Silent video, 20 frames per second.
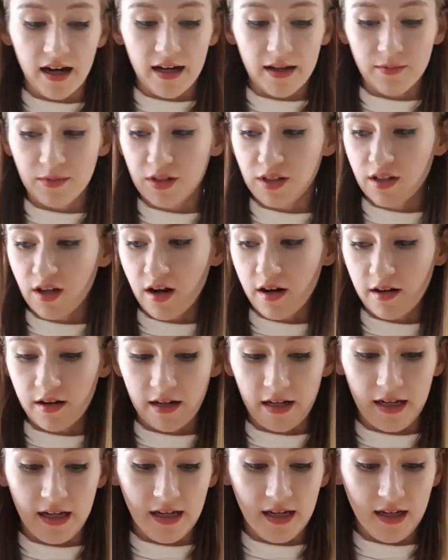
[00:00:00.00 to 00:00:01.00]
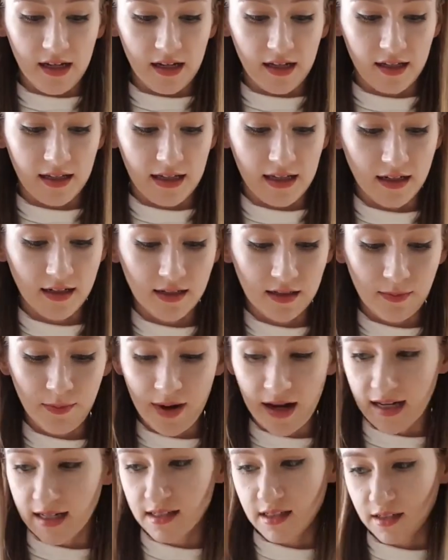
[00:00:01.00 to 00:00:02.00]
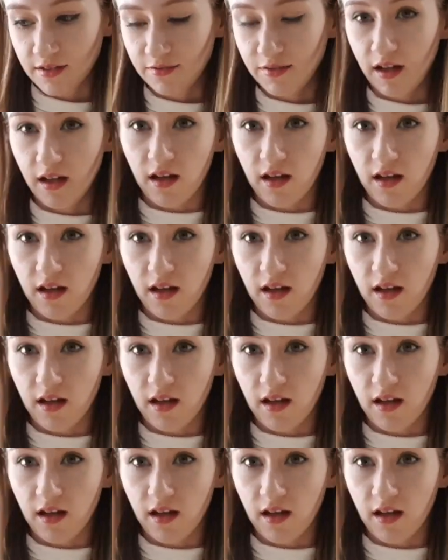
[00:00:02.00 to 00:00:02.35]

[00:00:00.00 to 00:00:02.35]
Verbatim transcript: I am just currently getting some pasta for